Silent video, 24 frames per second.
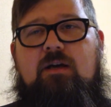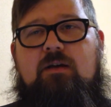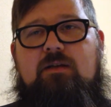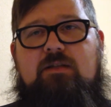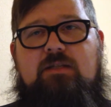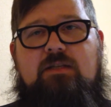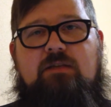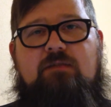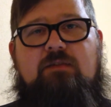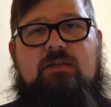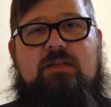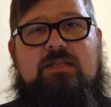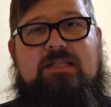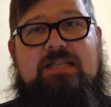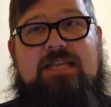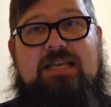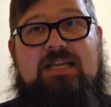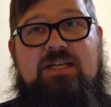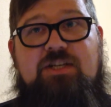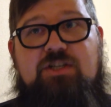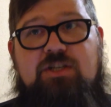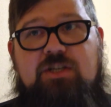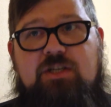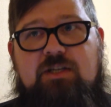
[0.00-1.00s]

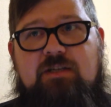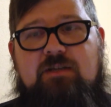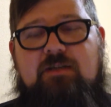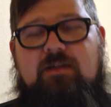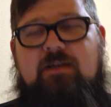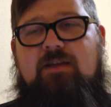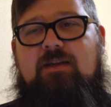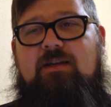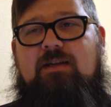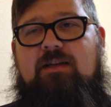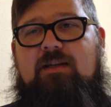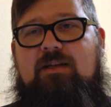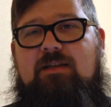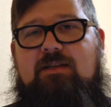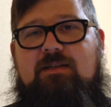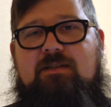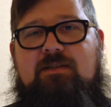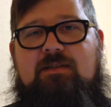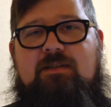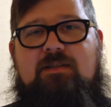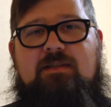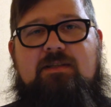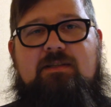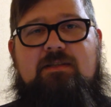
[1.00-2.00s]
civilization
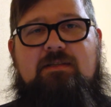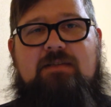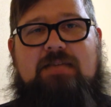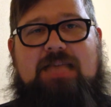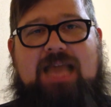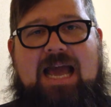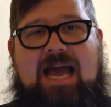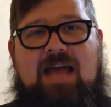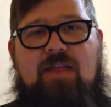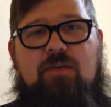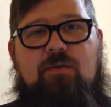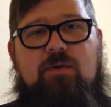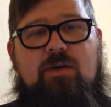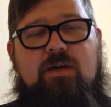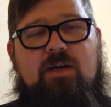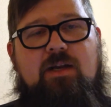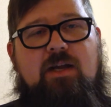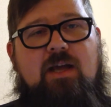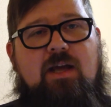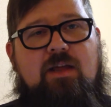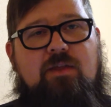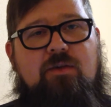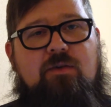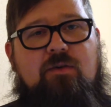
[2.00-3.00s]
is this gathering
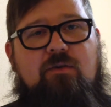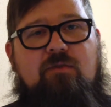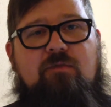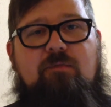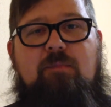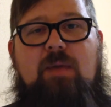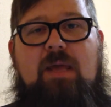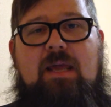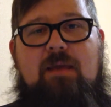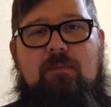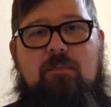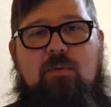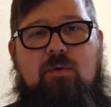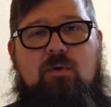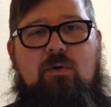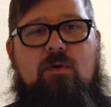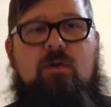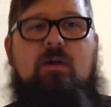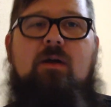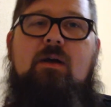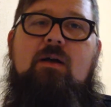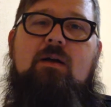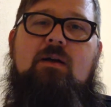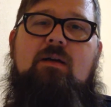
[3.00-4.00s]
together of
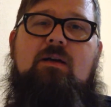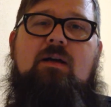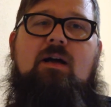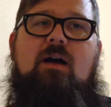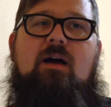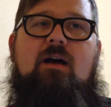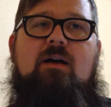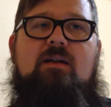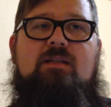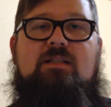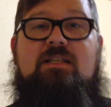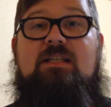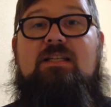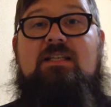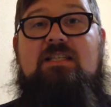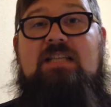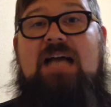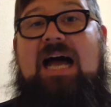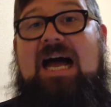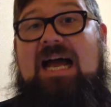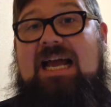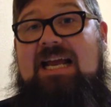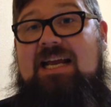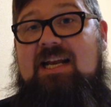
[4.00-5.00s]
people,
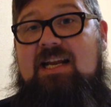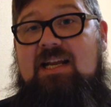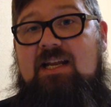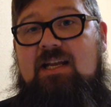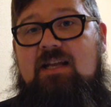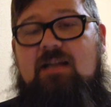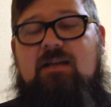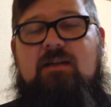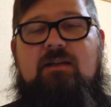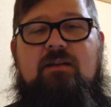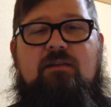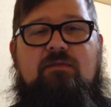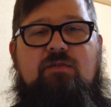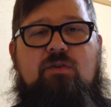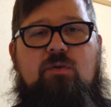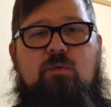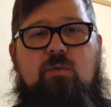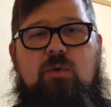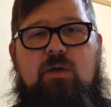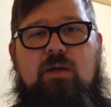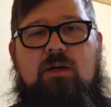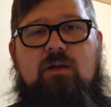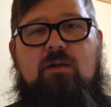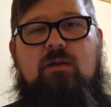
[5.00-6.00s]
society, if you
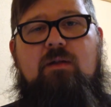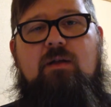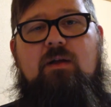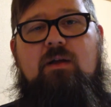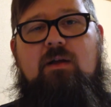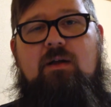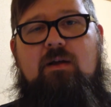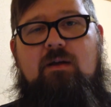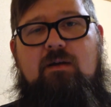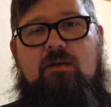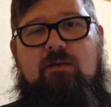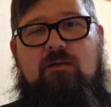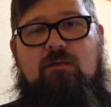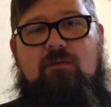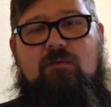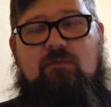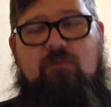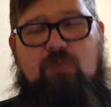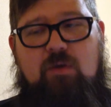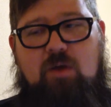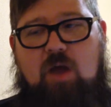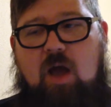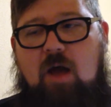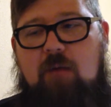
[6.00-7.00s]
will,
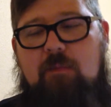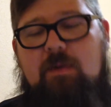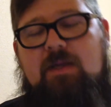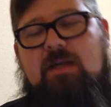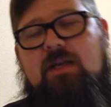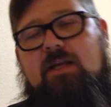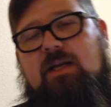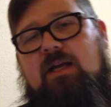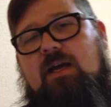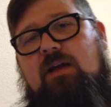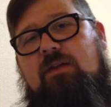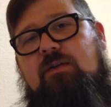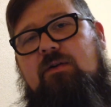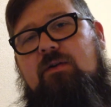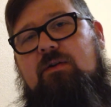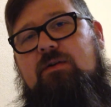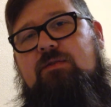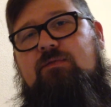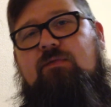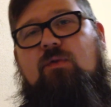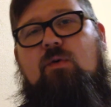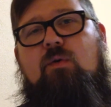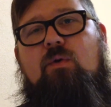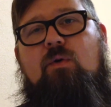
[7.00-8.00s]
coming together
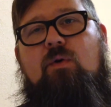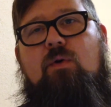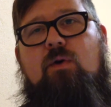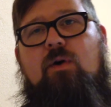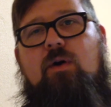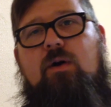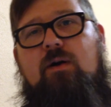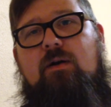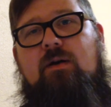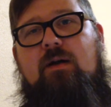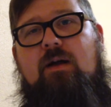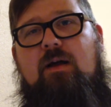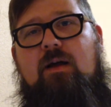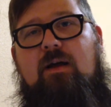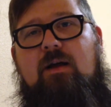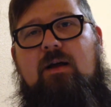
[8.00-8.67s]
for